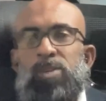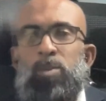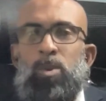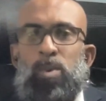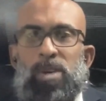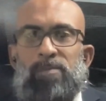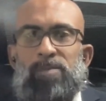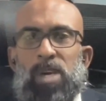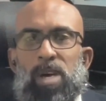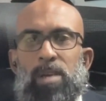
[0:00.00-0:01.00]
we would have
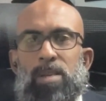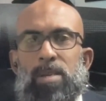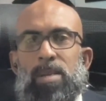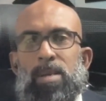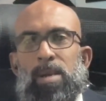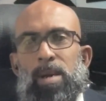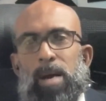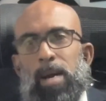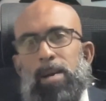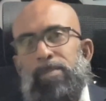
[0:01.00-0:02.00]
done
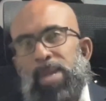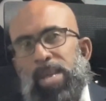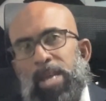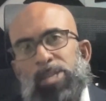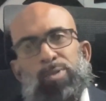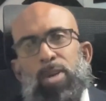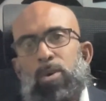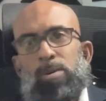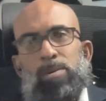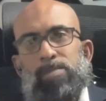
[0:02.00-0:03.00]
an X-ray
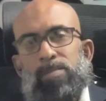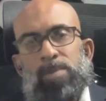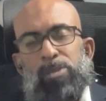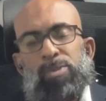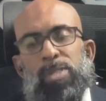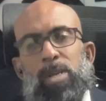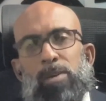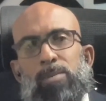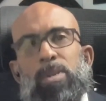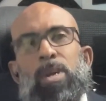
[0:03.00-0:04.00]
or
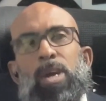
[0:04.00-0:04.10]
ultrasound,